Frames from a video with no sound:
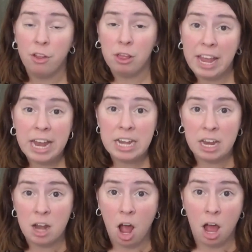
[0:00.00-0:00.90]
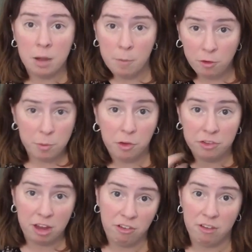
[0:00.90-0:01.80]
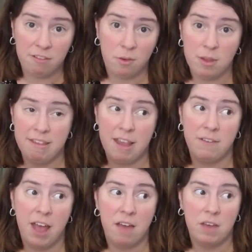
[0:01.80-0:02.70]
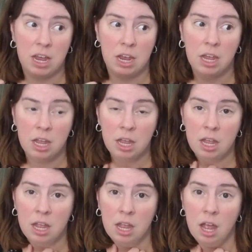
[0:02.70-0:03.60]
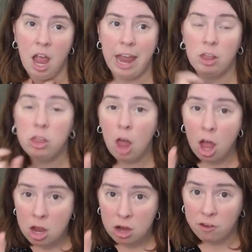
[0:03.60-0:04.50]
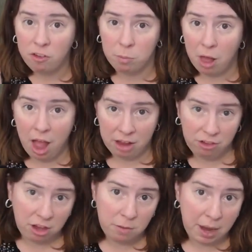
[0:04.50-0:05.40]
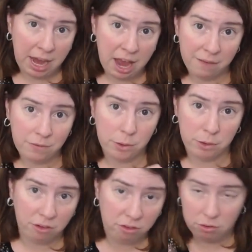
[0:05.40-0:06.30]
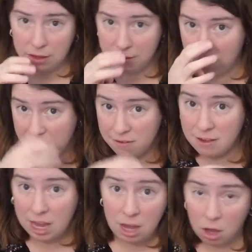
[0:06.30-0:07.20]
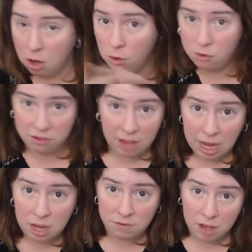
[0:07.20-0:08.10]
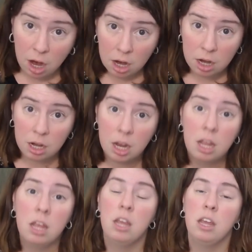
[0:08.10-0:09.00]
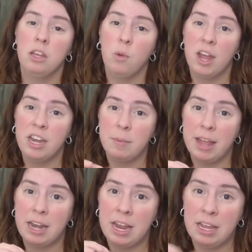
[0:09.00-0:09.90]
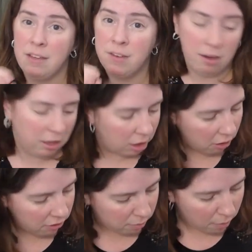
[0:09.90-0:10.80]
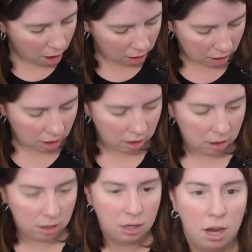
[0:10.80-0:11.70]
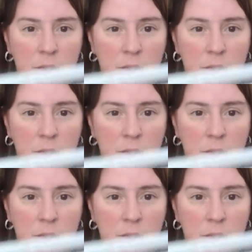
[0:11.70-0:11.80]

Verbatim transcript: landed on multiple stitches. So instead of having a longer splotch that you might have if you're just doing this on a whole skein of yarn, you end up getting even a little smaller. I